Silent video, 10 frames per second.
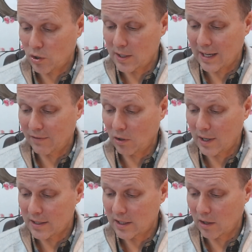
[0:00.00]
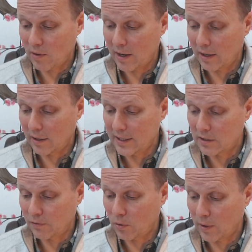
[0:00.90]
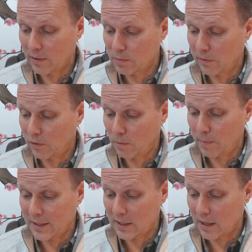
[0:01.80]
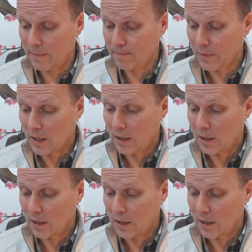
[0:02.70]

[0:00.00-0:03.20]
try to have your last cigarette at least 4 hours before bedtime,